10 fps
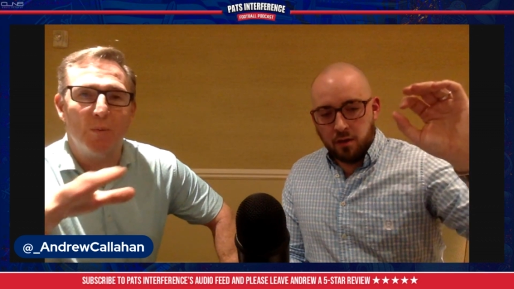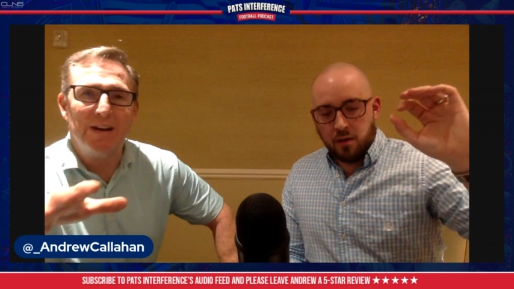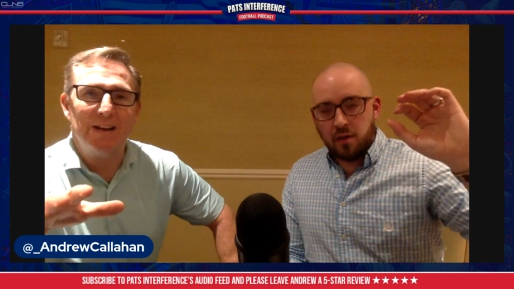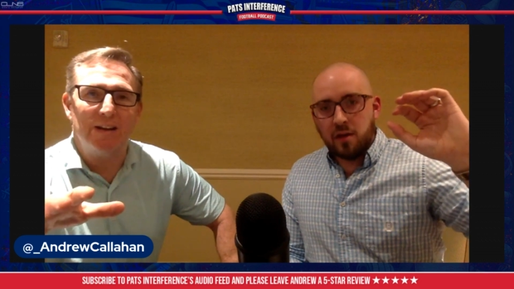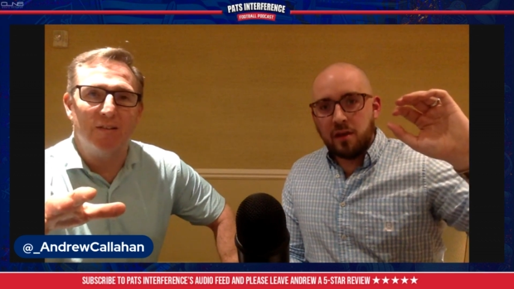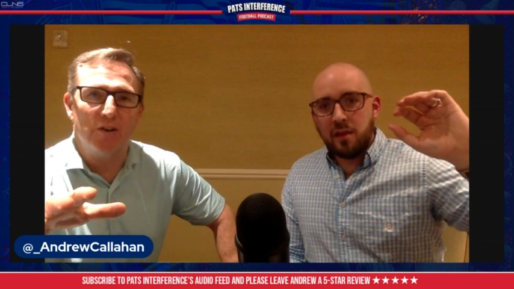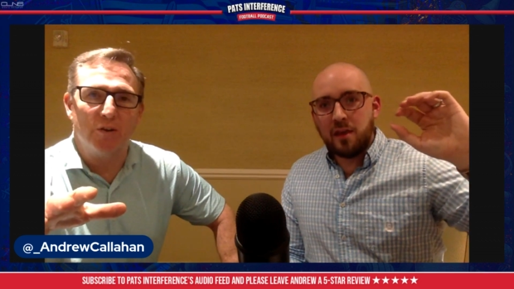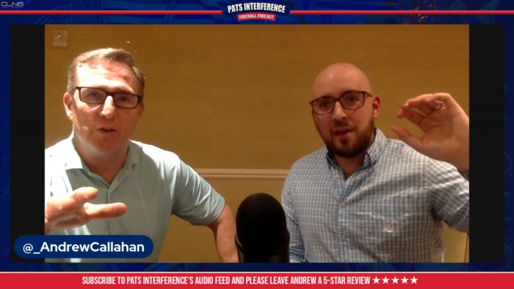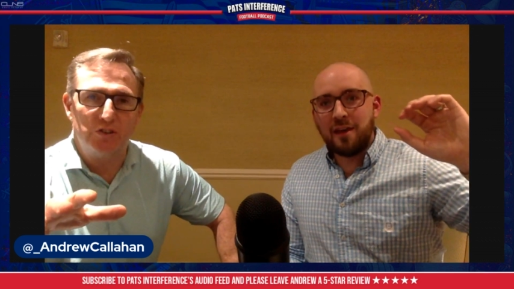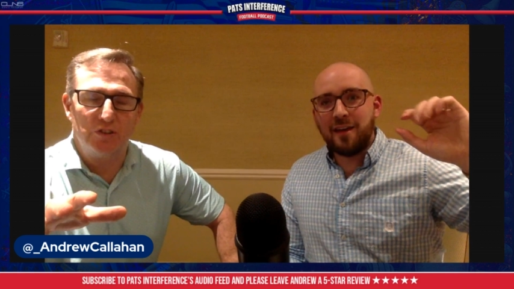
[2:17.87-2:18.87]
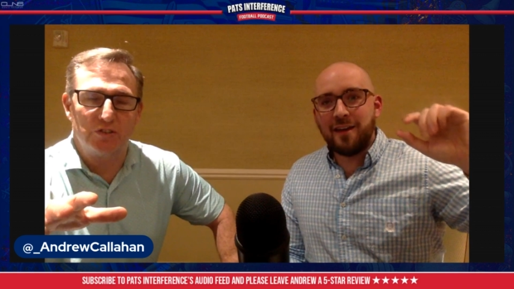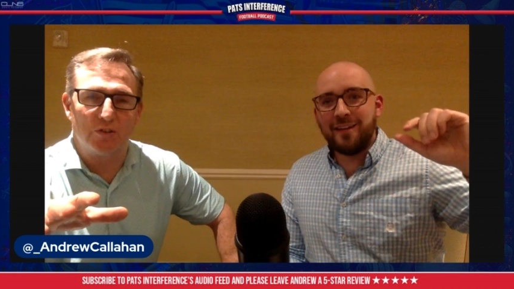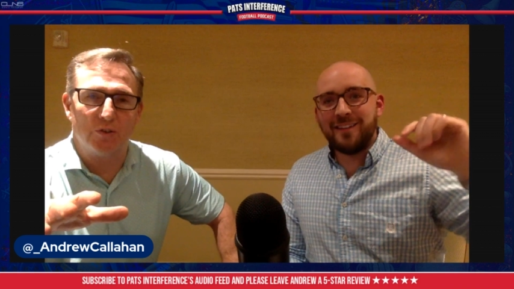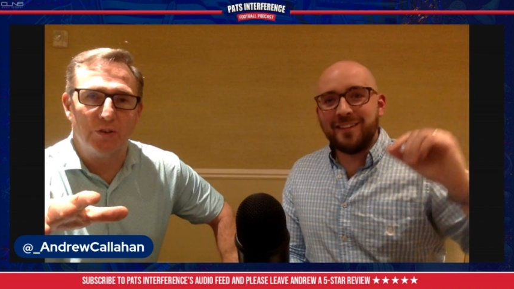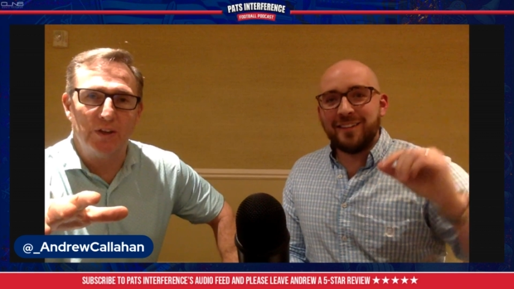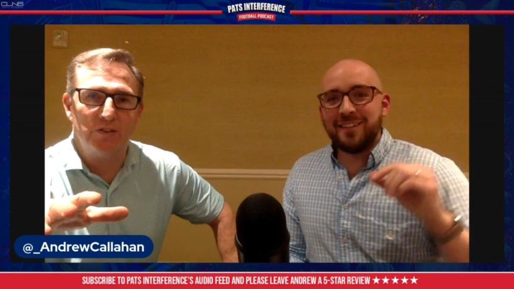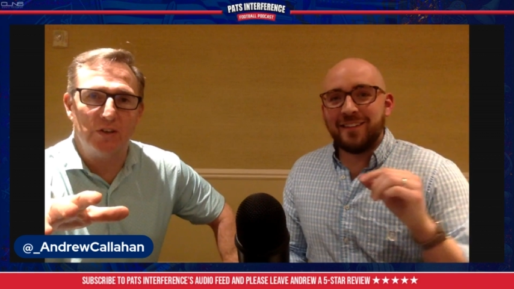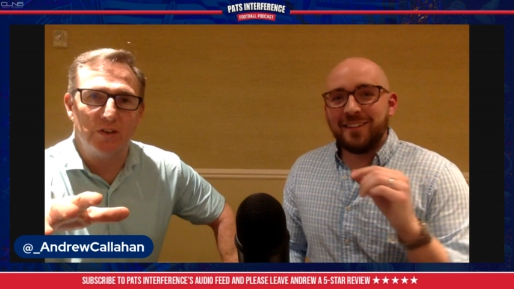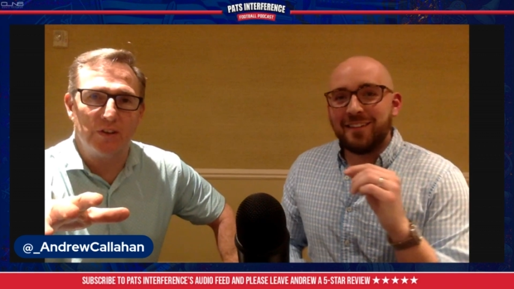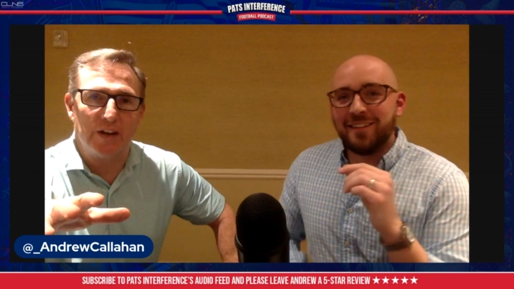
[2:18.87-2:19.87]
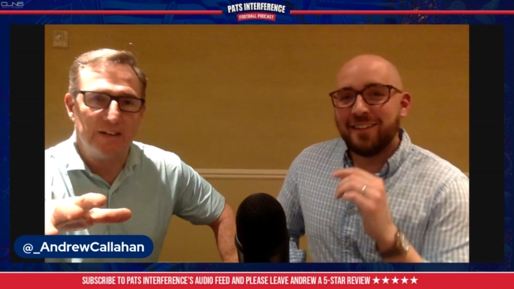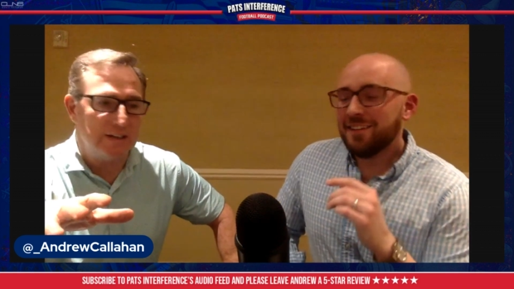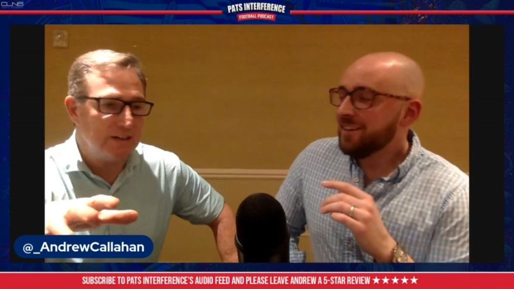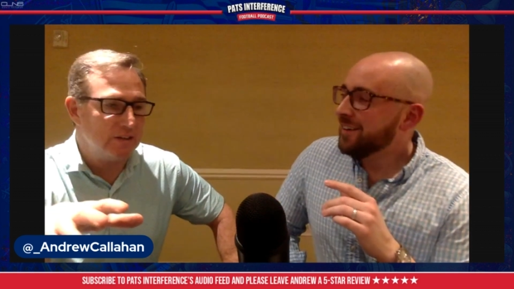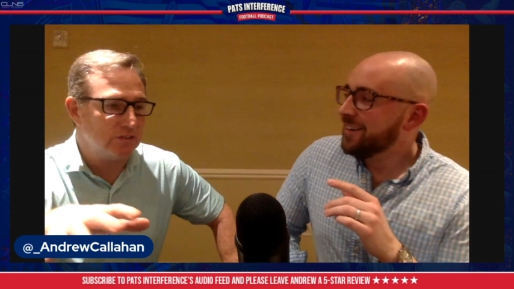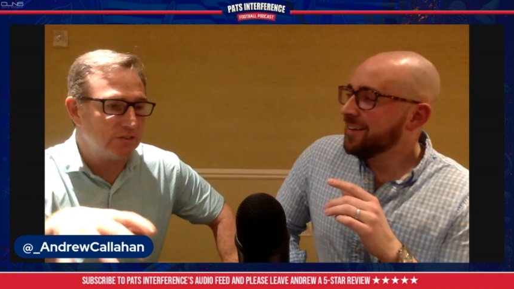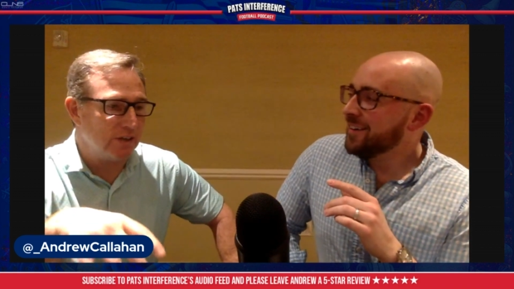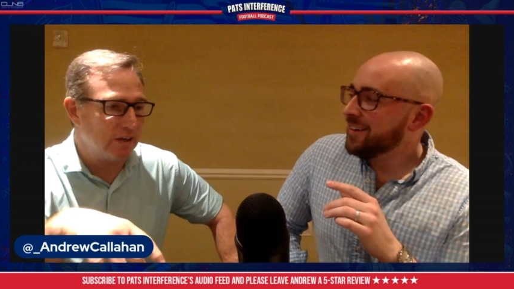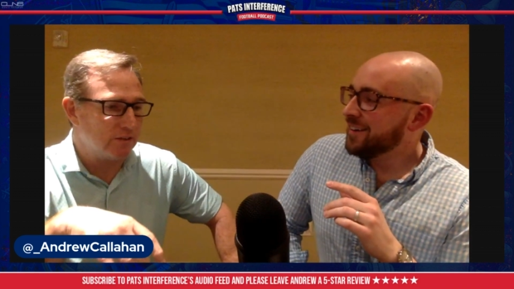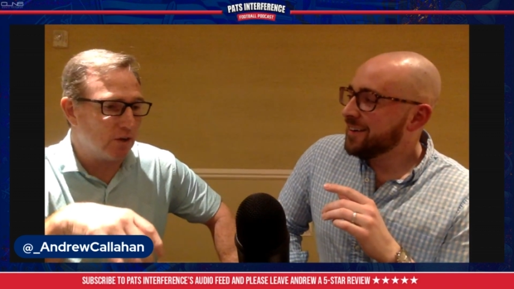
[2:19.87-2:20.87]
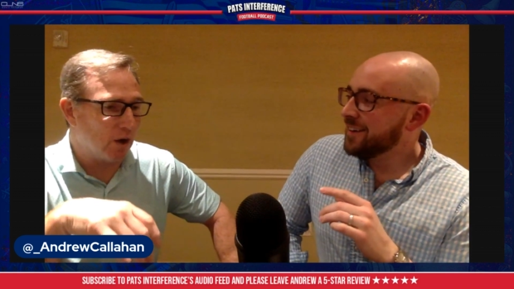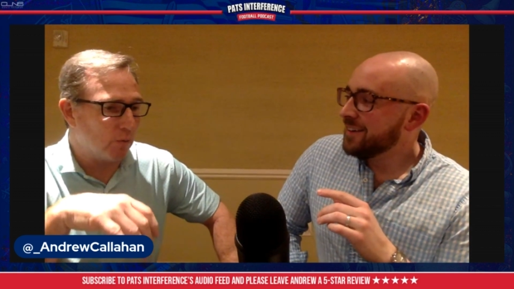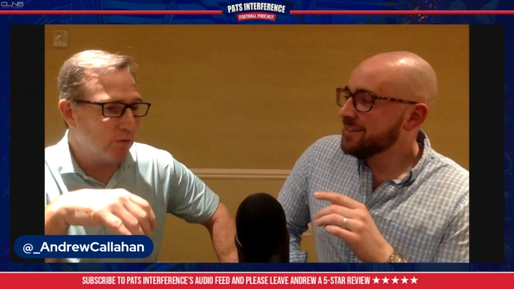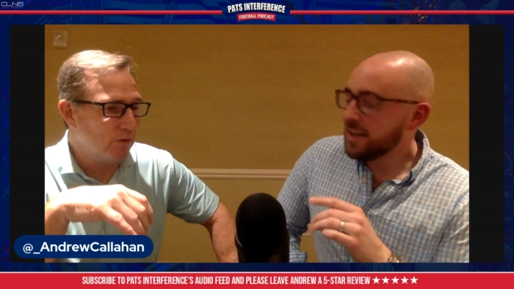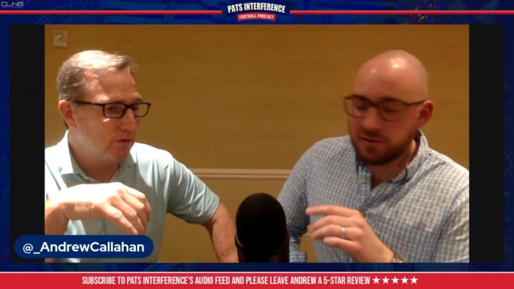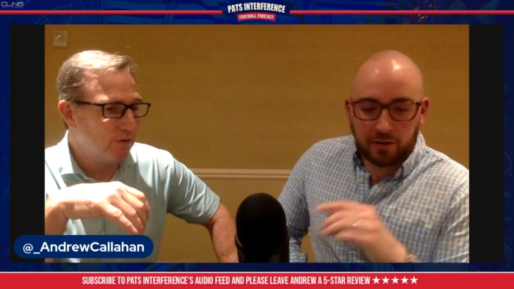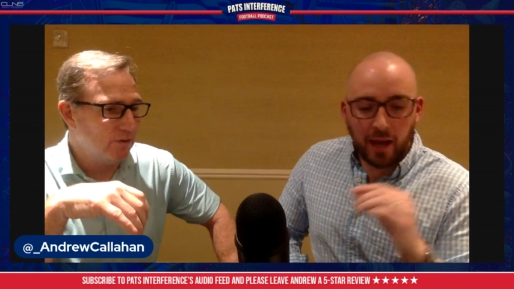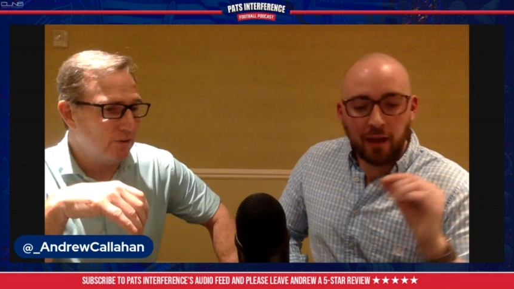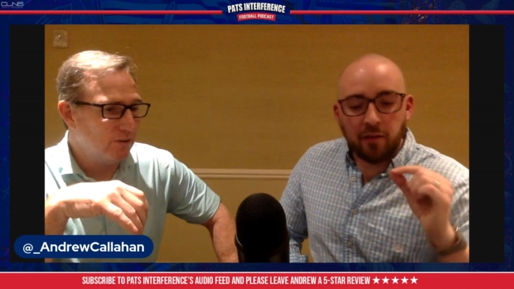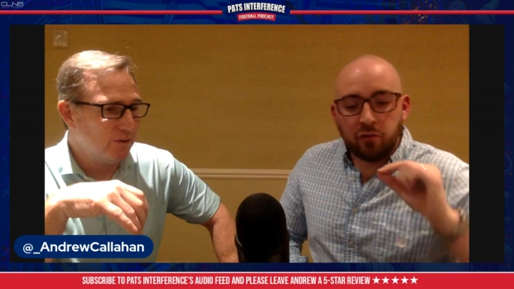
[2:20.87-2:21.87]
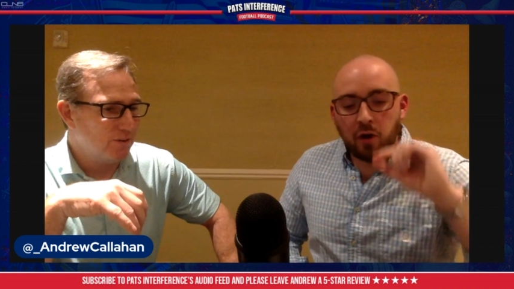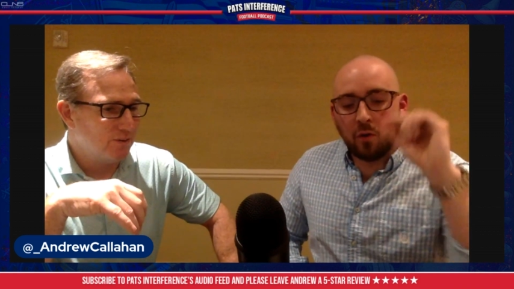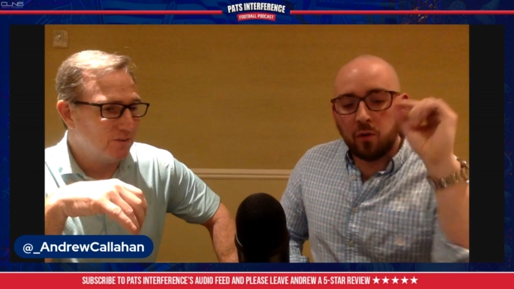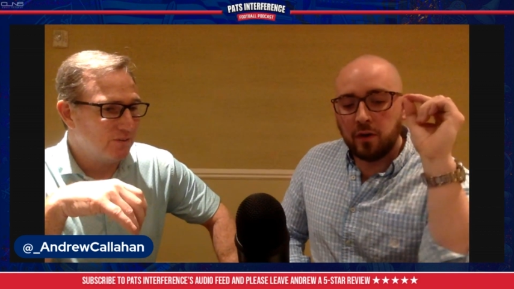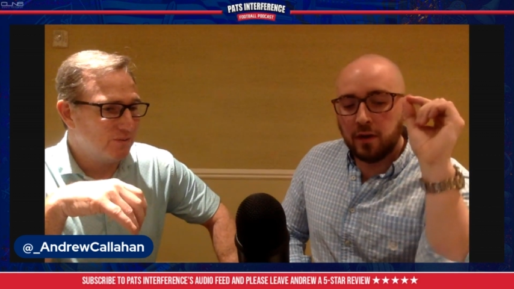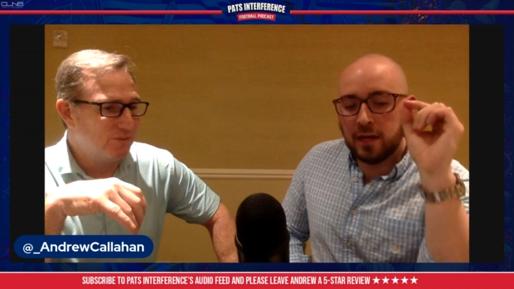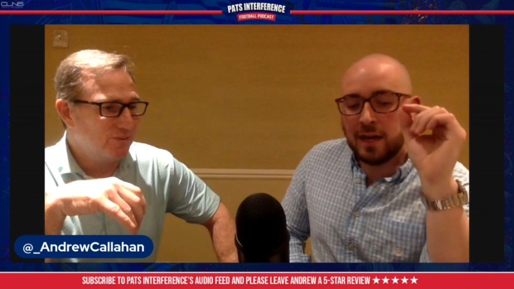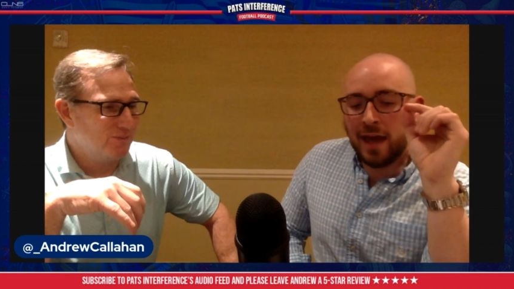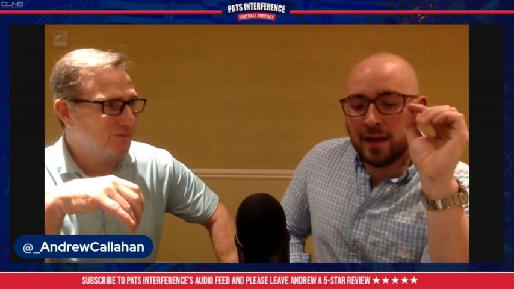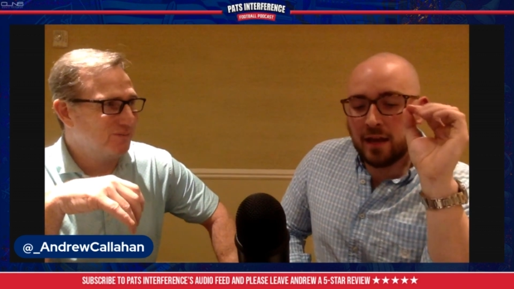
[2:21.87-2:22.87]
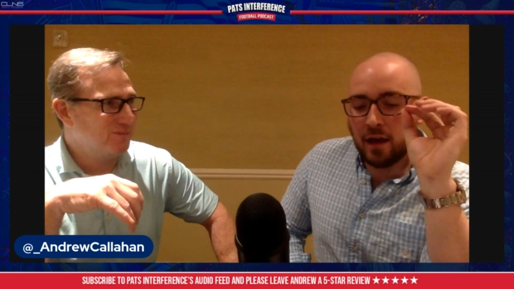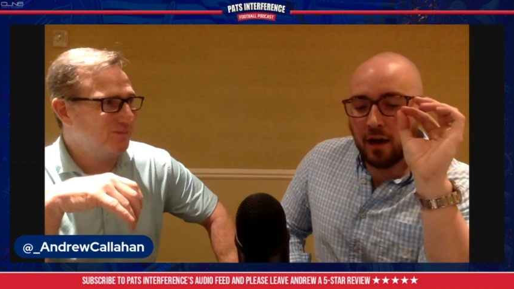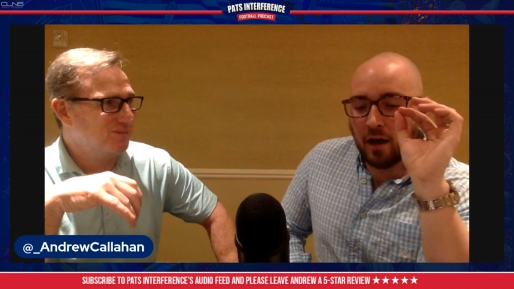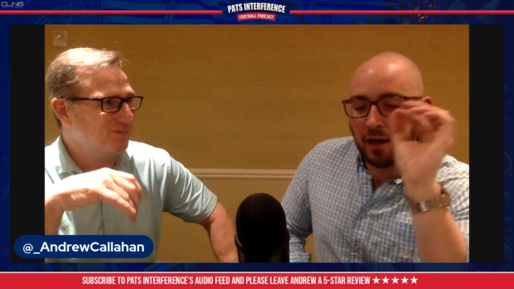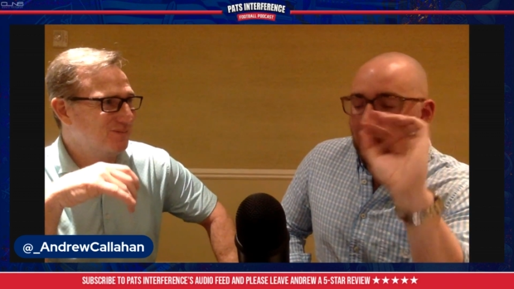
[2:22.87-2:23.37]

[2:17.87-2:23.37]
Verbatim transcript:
Speaker 1: so many little logistical things here that I didn't understand. Go.
Speaker 2: That's okay. So he had a